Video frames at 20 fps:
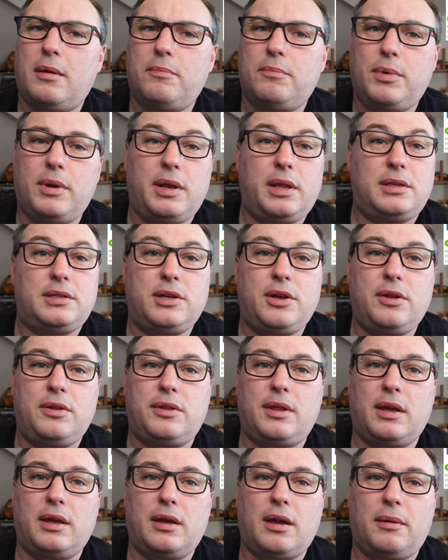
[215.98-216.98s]
But it's a
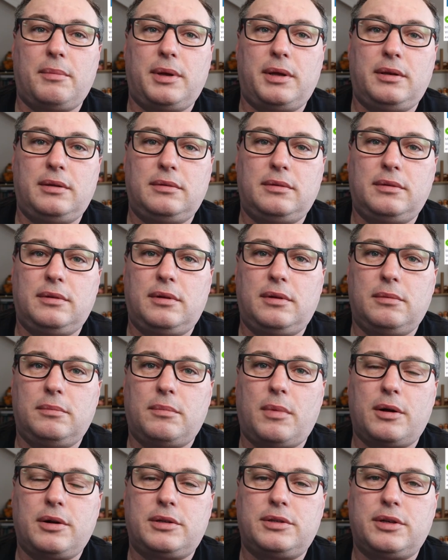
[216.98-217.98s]
good thing. I mean,
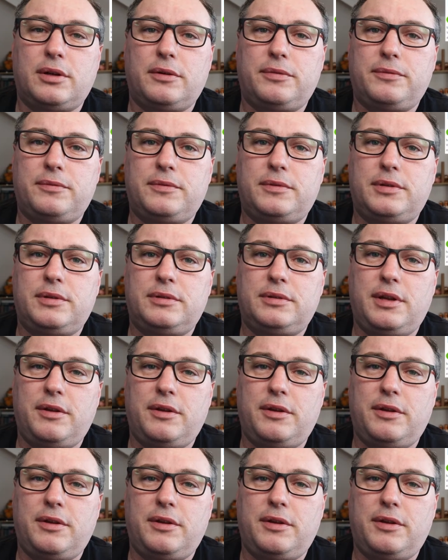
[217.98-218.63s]
Microsoft